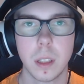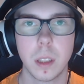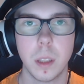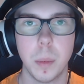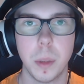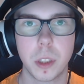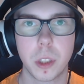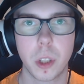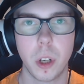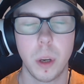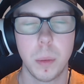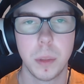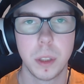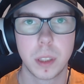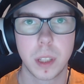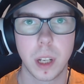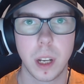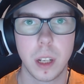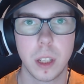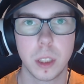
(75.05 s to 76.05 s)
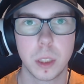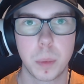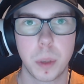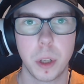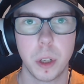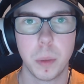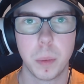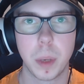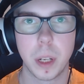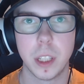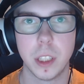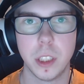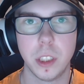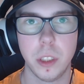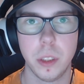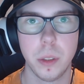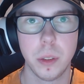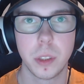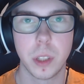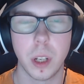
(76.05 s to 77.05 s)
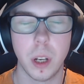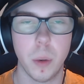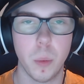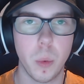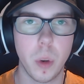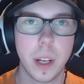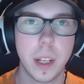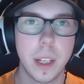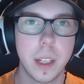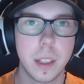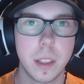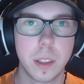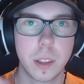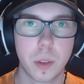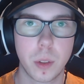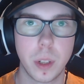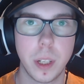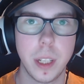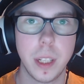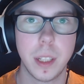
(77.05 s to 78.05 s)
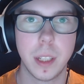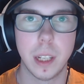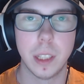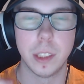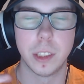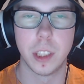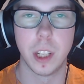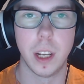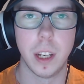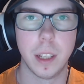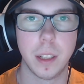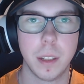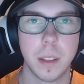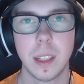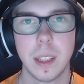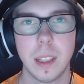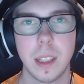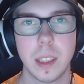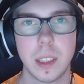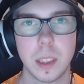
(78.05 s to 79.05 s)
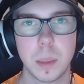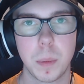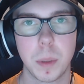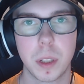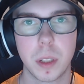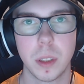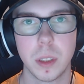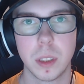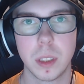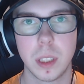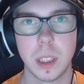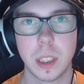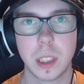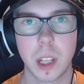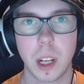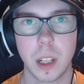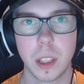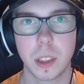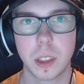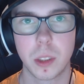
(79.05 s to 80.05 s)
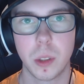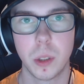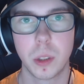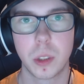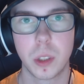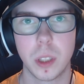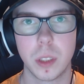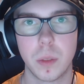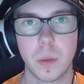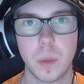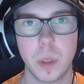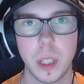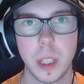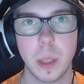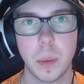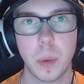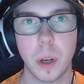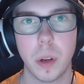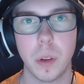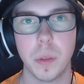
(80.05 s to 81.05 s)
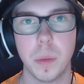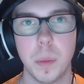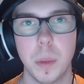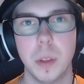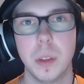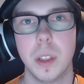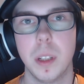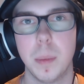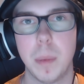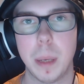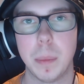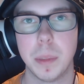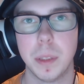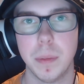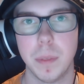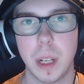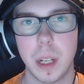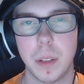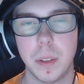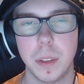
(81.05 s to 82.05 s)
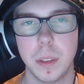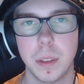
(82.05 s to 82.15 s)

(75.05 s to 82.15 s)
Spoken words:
most common colours pro players use are white, green and cyan. This is because these colours contrast really well with most of the maps in Valorant.